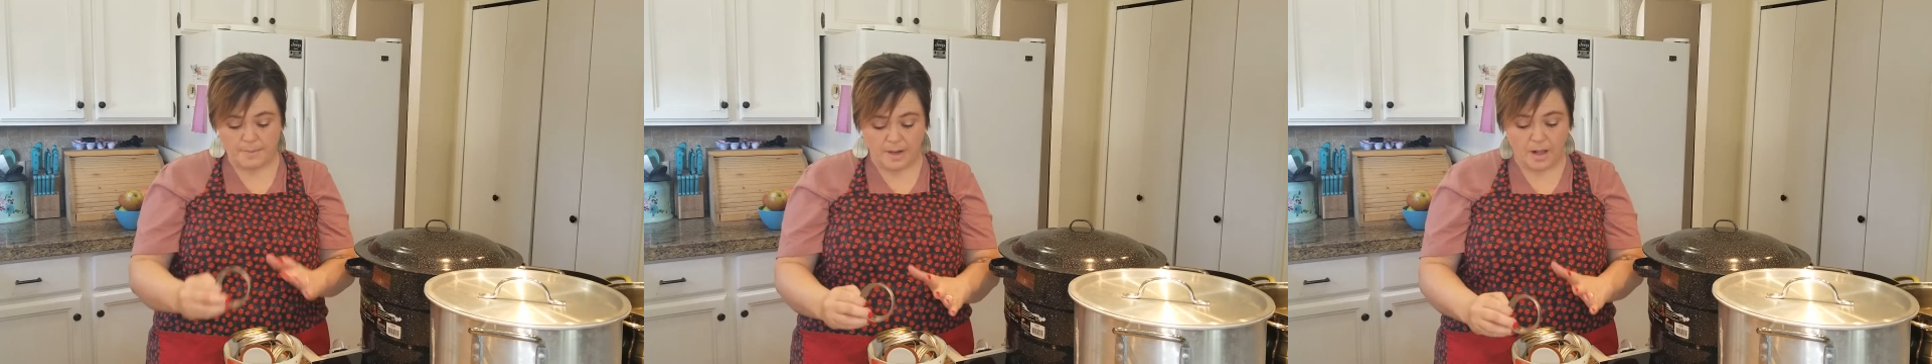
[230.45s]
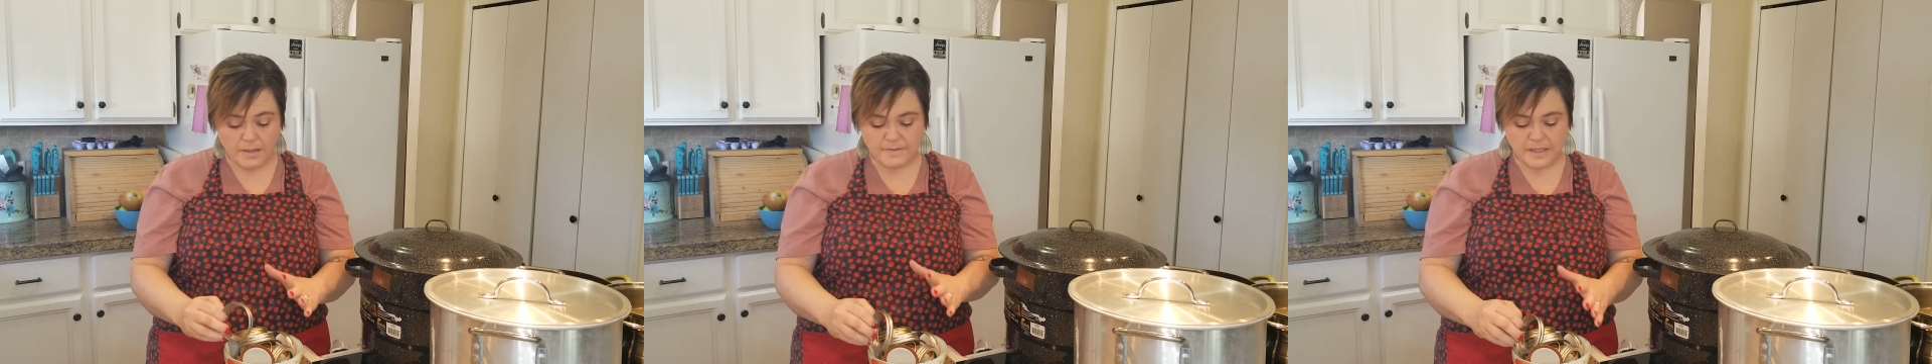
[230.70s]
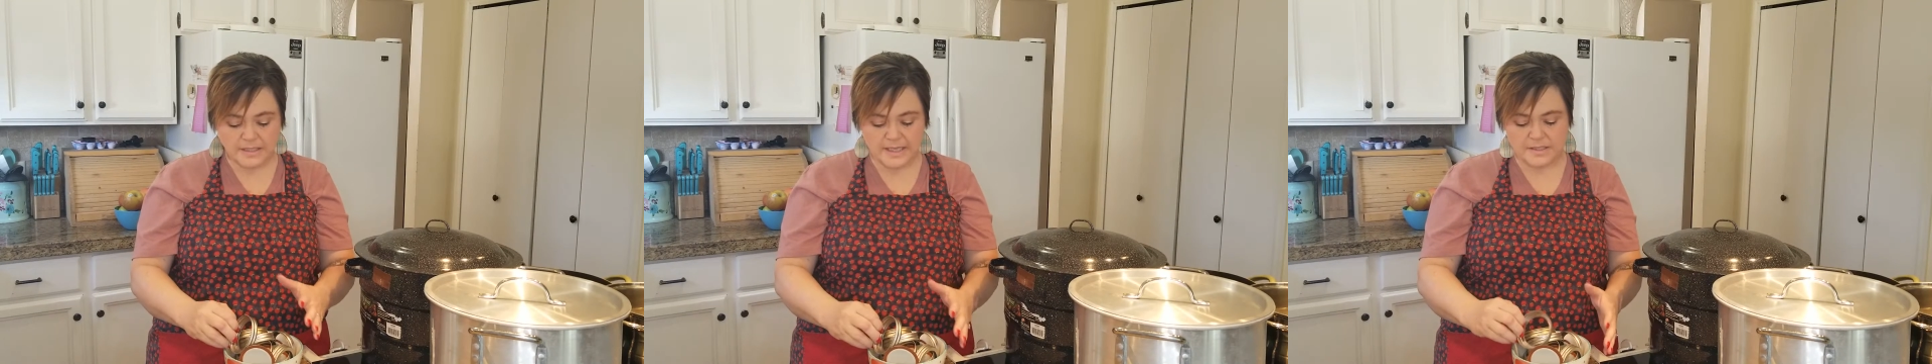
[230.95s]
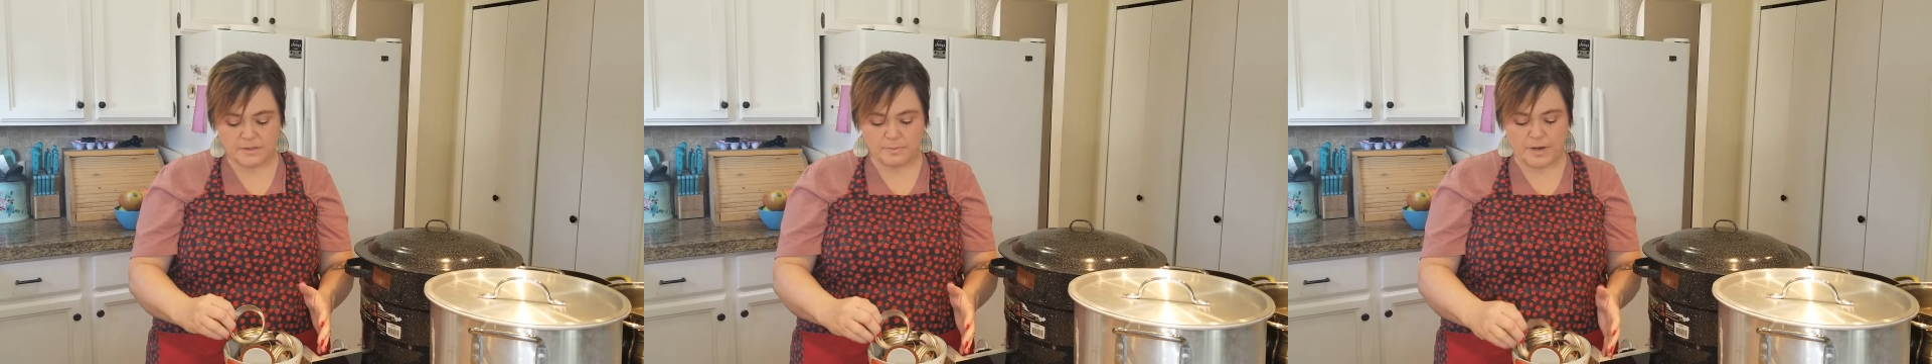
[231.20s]
but all of the
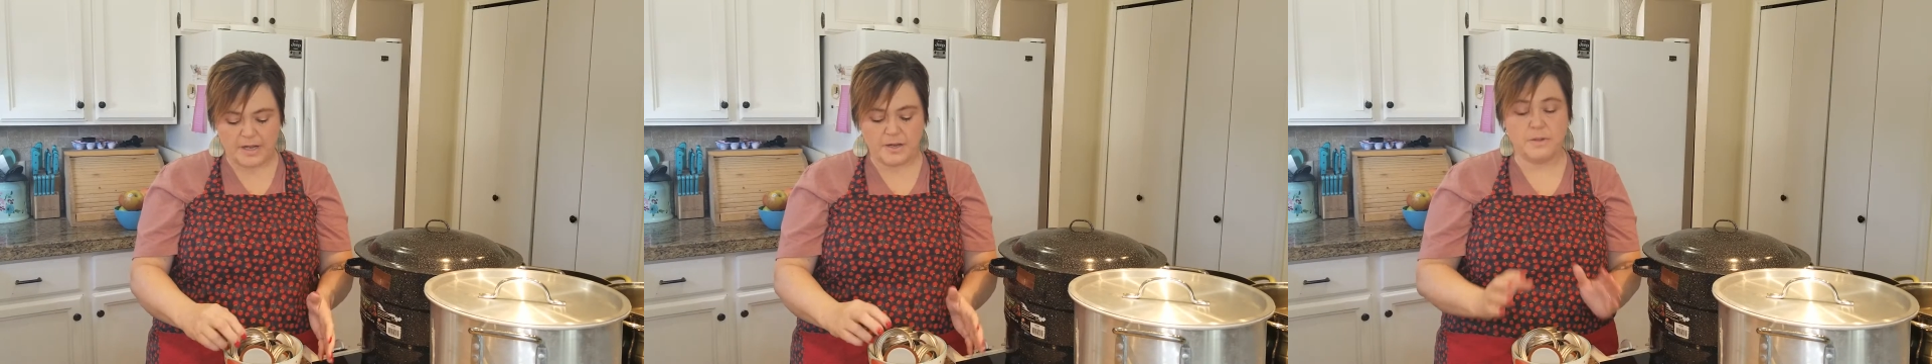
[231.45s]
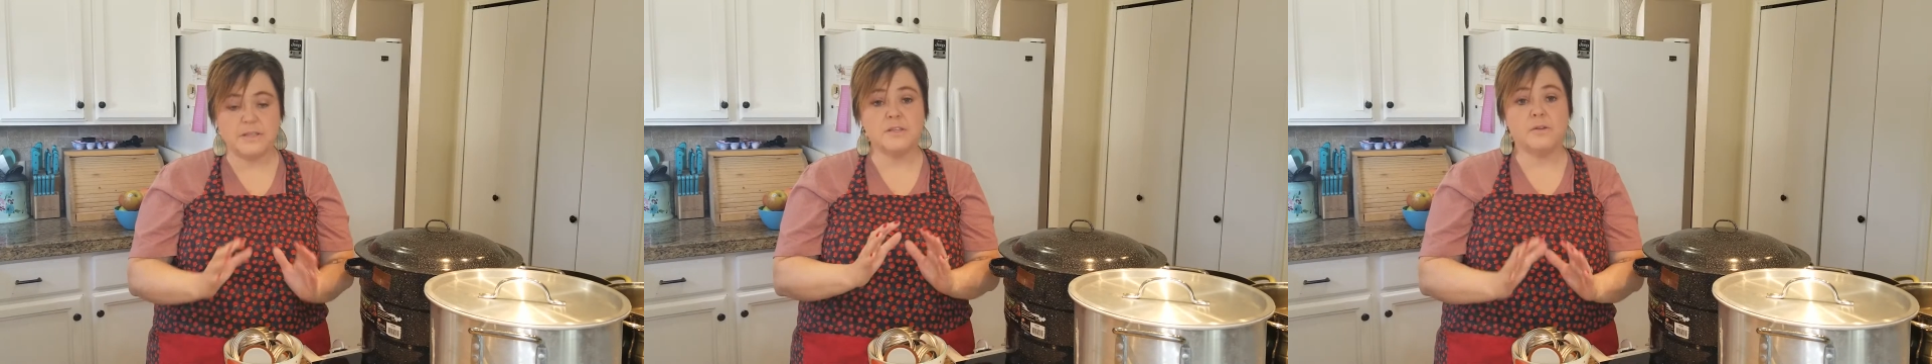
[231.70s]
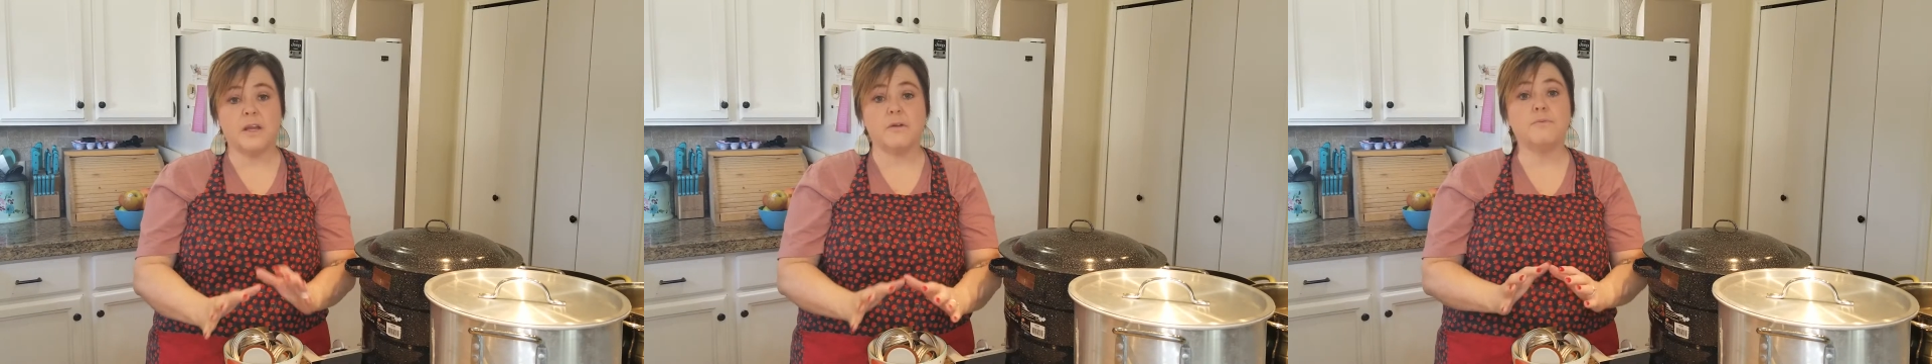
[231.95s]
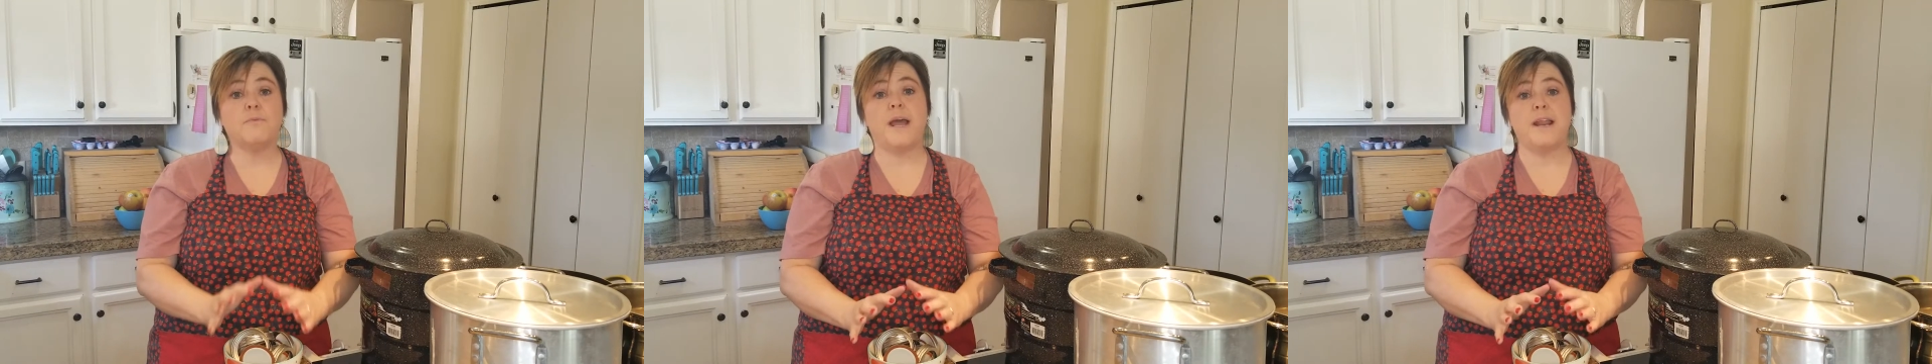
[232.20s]
lids are brand new, and so
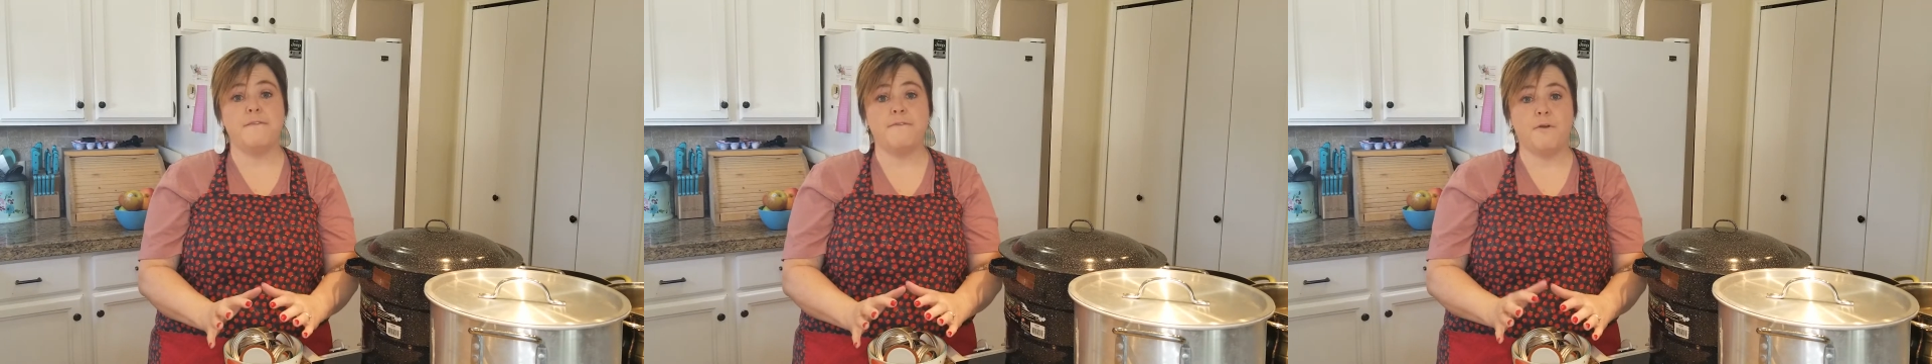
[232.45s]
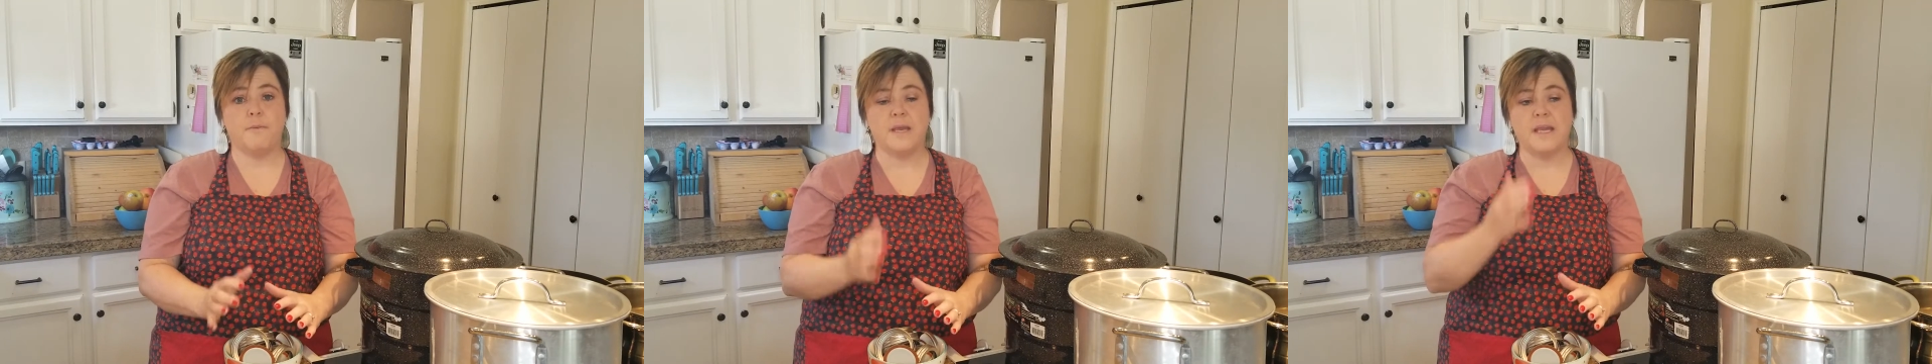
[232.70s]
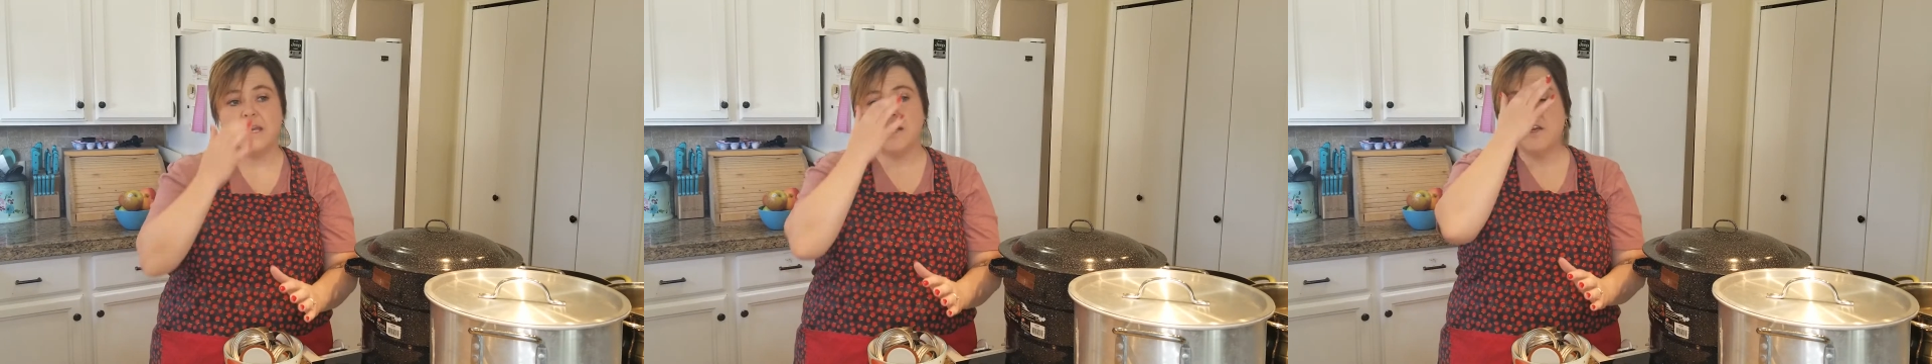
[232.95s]
they're ready for me.